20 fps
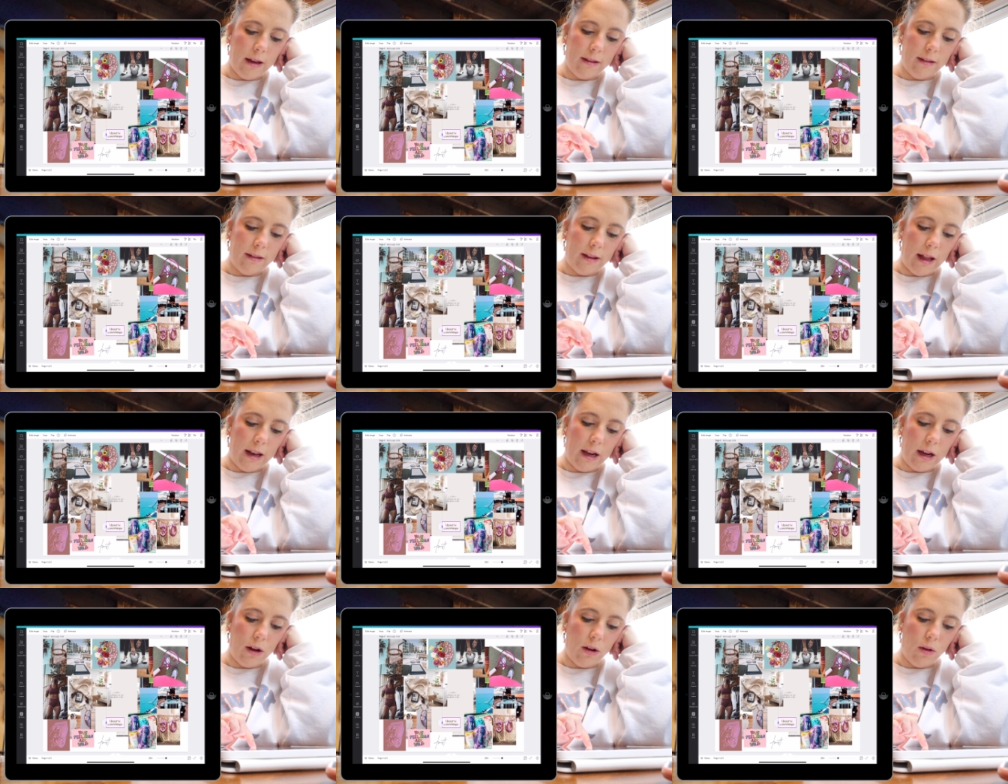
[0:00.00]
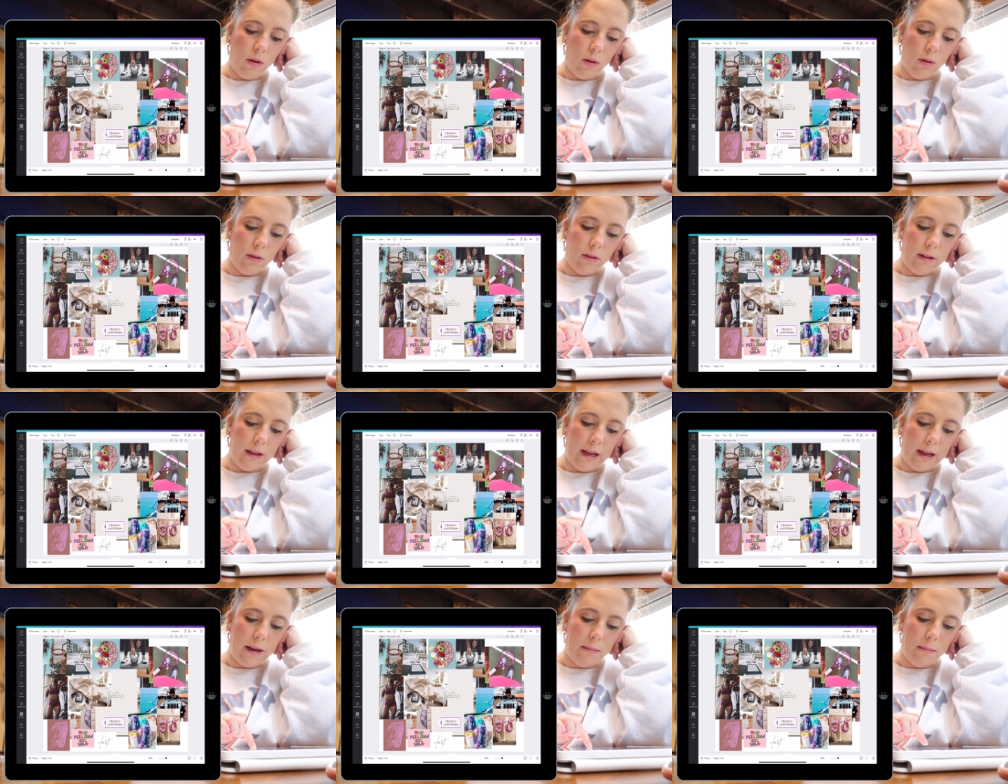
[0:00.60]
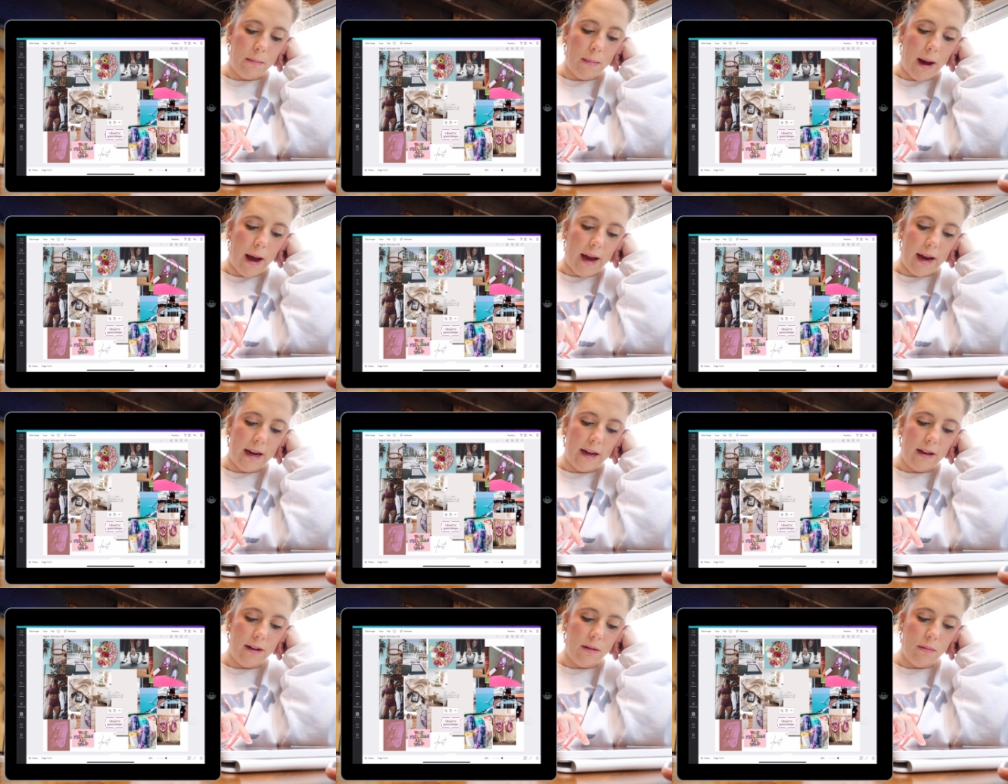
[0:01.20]
aesthetic goals in
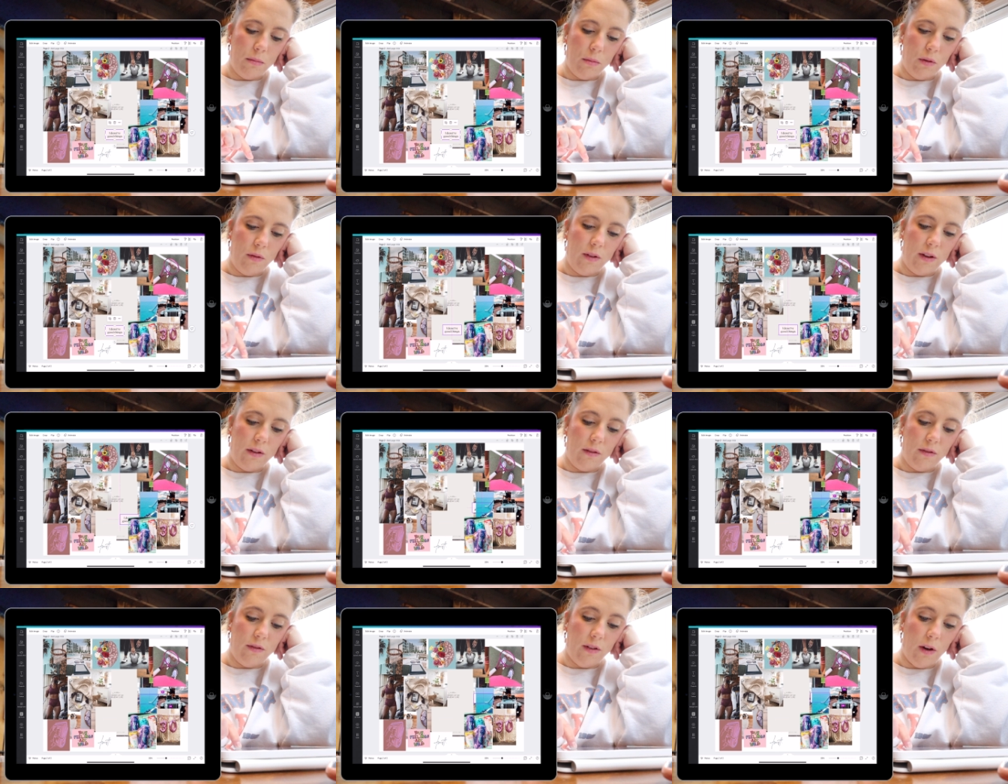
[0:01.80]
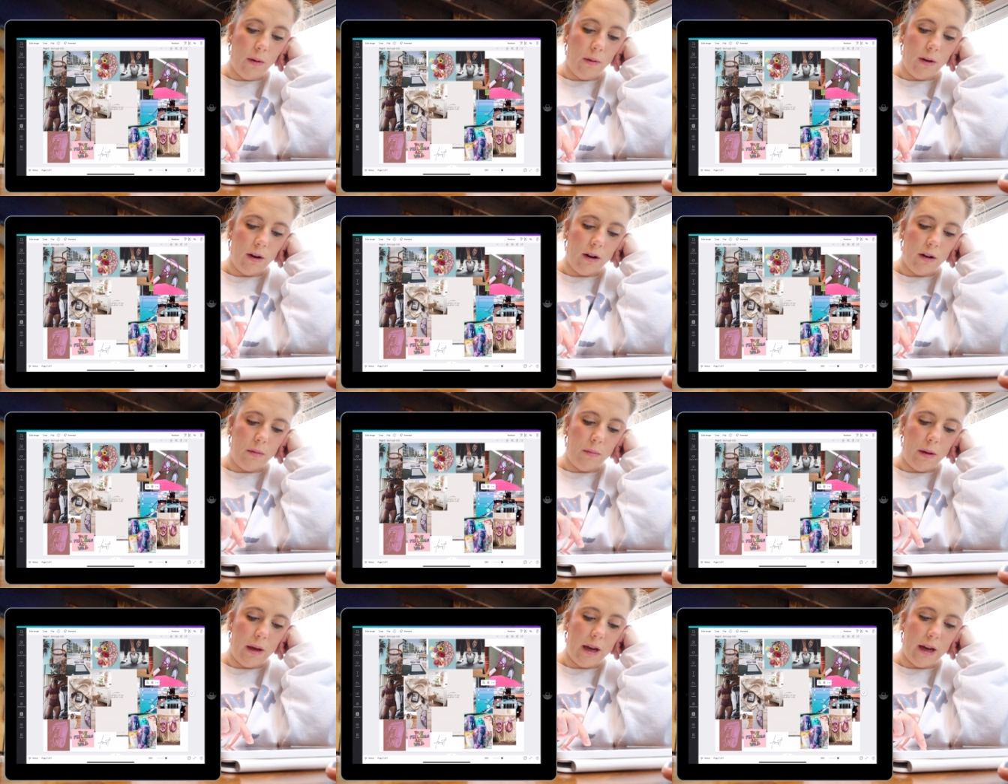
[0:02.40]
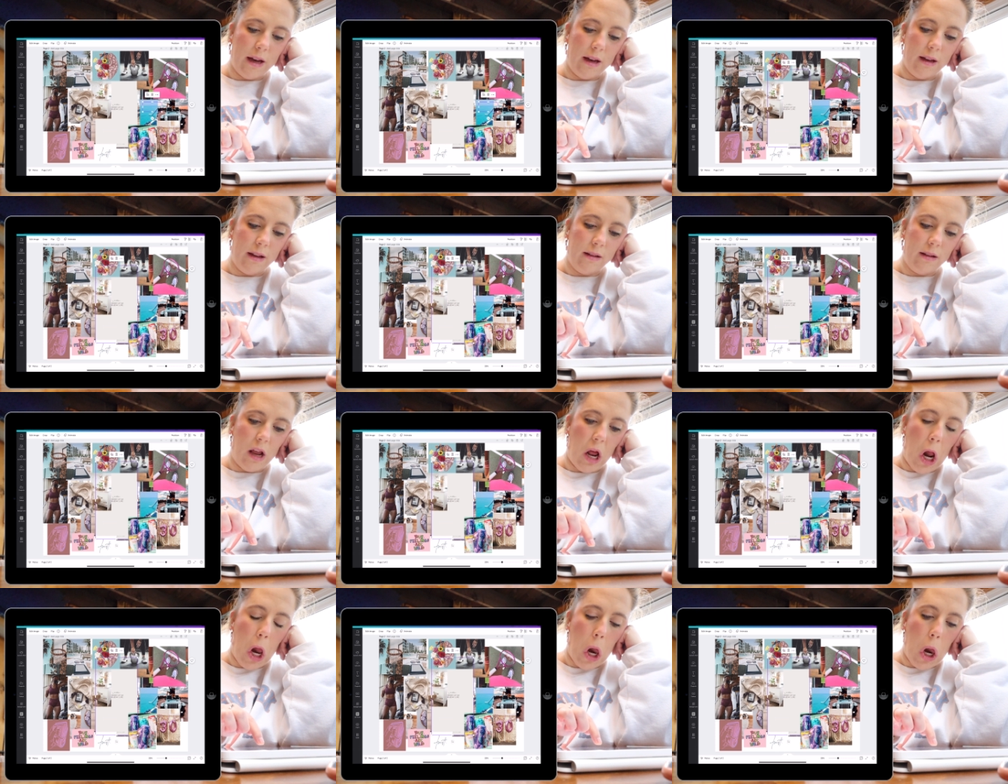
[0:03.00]
mind moving forward because